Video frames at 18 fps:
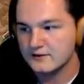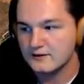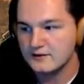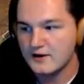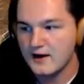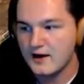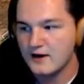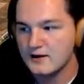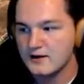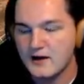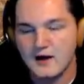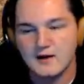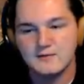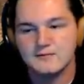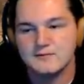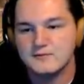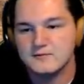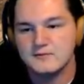yeah, I,
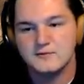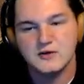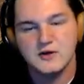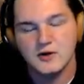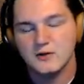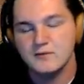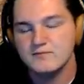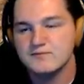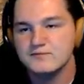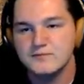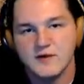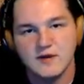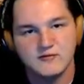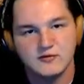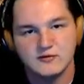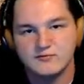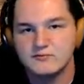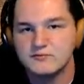I, you know,
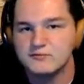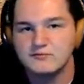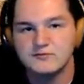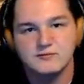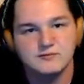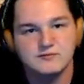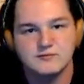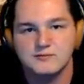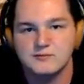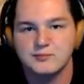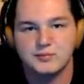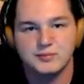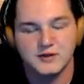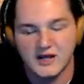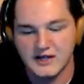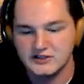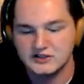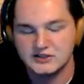every
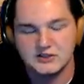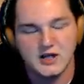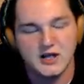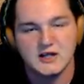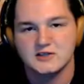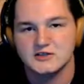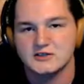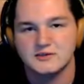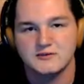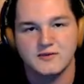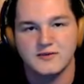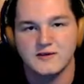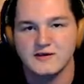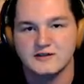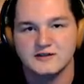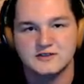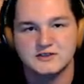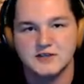plans change,
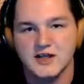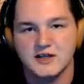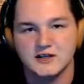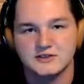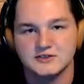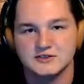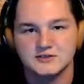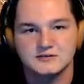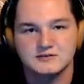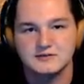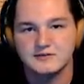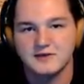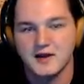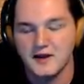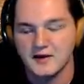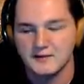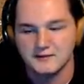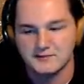things change,
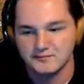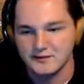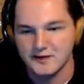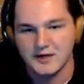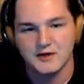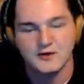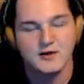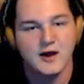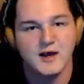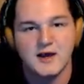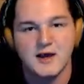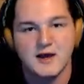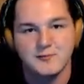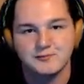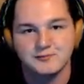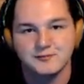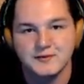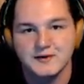and here I
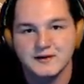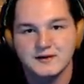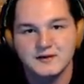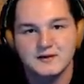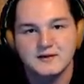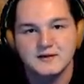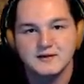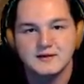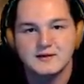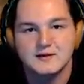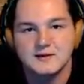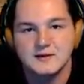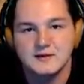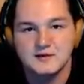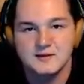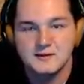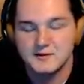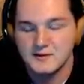am
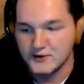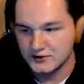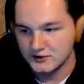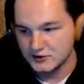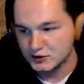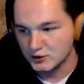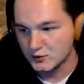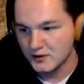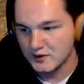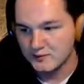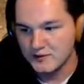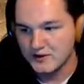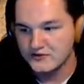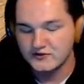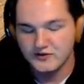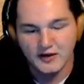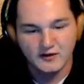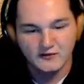enjoying
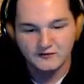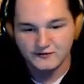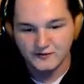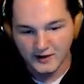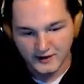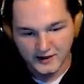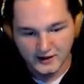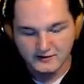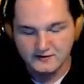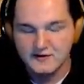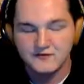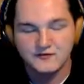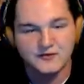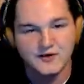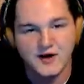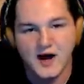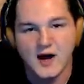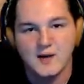myself. I got
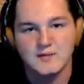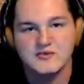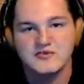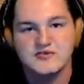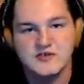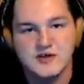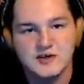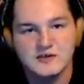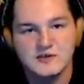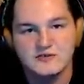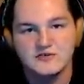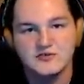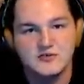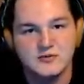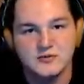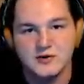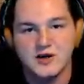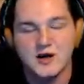different hobbies than I used
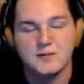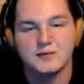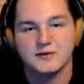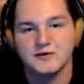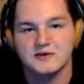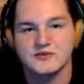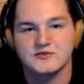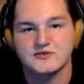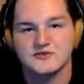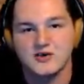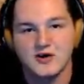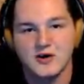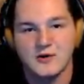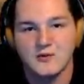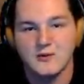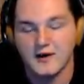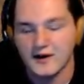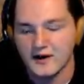to a couple years
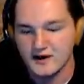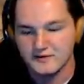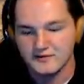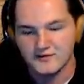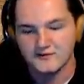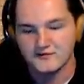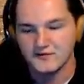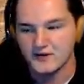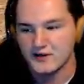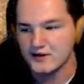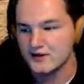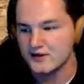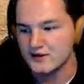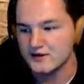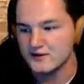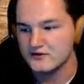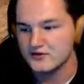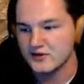ago. I got different
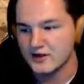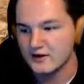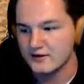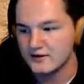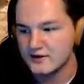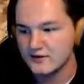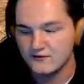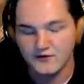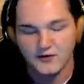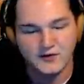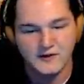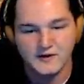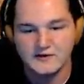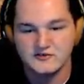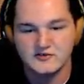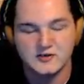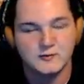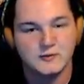ideas. I got different
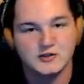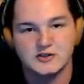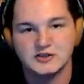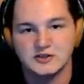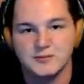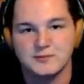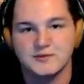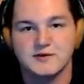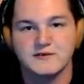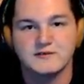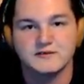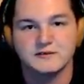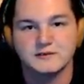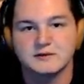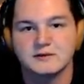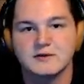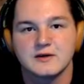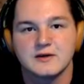things that I want to jump into.
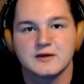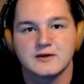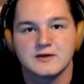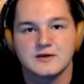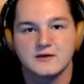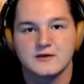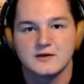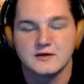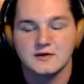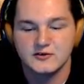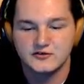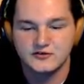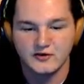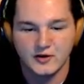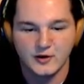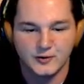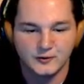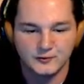
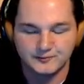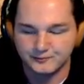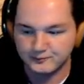So,